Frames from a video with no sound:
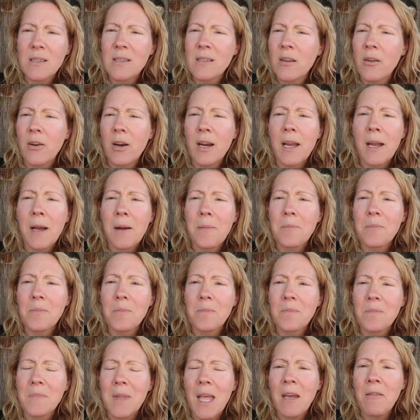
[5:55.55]
Sorry, I'm
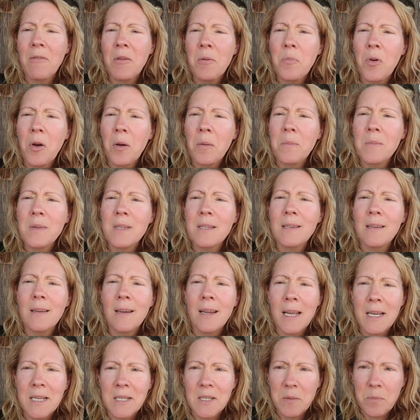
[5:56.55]
having problems
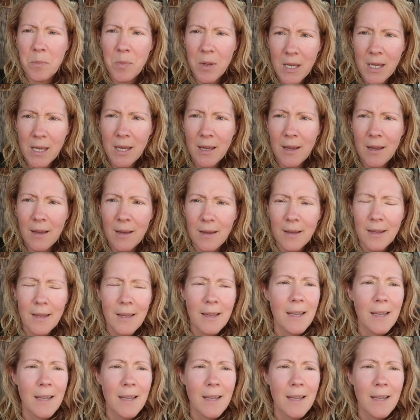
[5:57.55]
today speaking.